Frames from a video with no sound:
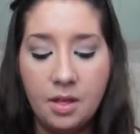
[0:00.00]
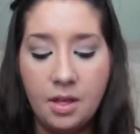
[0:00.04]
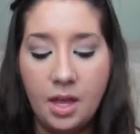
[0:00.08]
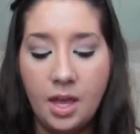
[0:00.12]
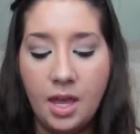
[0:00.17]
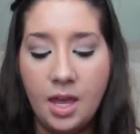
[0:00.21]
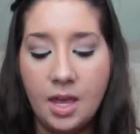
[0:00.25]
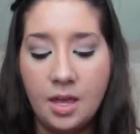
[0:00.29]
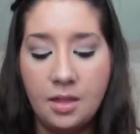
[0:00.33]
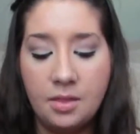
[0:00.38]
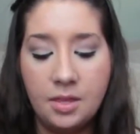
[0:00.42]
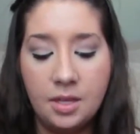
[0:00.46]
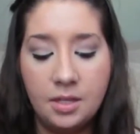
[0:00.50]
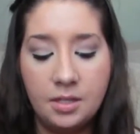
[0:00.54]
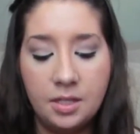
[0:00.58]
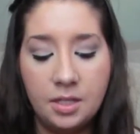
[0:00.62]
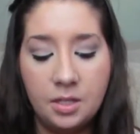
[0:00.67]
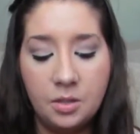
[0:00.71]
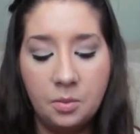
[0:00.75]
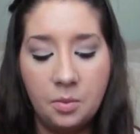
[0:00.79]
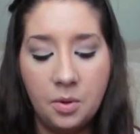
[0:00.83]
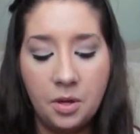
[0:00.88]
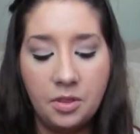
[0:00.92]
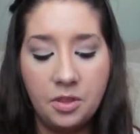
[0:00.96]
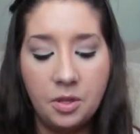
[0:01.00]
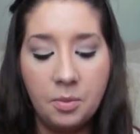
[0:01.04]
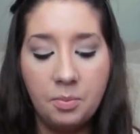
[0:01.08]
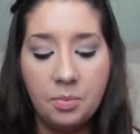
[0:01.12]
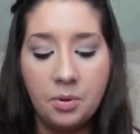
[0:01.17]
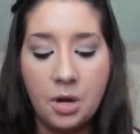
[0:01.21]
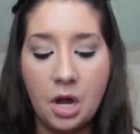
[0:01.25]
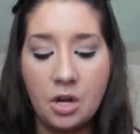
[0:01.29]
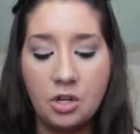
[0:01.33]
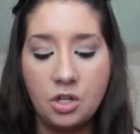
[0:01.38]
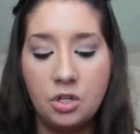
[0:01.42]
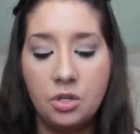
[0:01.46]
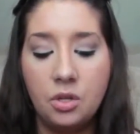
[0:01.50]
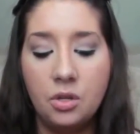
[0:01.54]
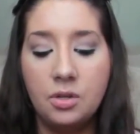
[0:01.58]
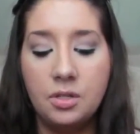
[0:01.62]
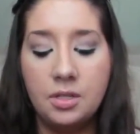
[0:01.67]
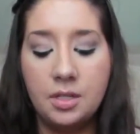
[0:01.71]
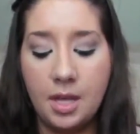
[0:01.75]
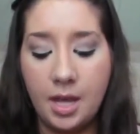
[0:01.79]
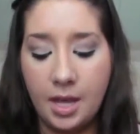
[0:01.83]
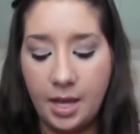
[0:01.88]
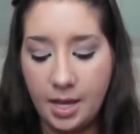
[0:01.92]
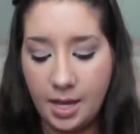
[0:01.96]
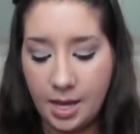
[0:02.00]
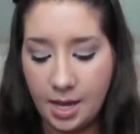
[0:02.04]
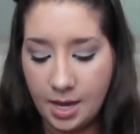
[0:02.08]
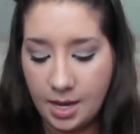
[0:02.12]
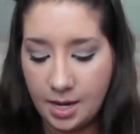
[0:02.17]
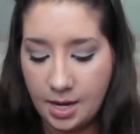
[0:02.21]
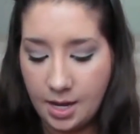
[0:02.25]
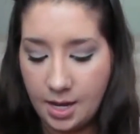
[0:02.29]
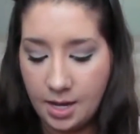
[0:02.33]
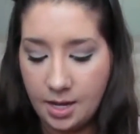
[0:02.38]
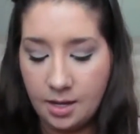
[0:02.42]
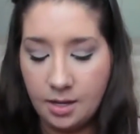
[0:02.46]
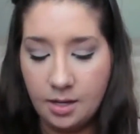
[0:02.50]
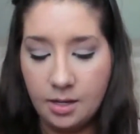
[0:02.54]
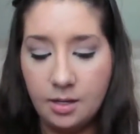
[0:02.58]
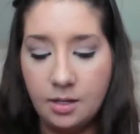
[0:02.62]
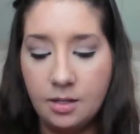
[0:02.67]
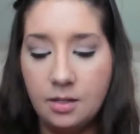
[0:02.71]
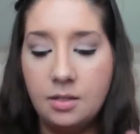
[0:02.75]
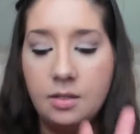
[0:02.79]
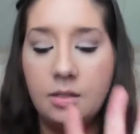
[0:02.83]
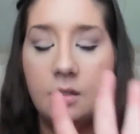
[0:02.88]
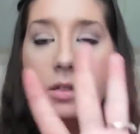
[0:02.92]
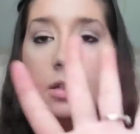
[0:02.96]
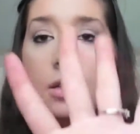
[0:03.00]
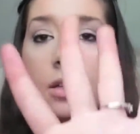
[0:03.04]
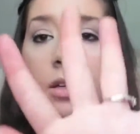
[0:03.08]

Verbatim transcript: And this is what the brush looks like. It is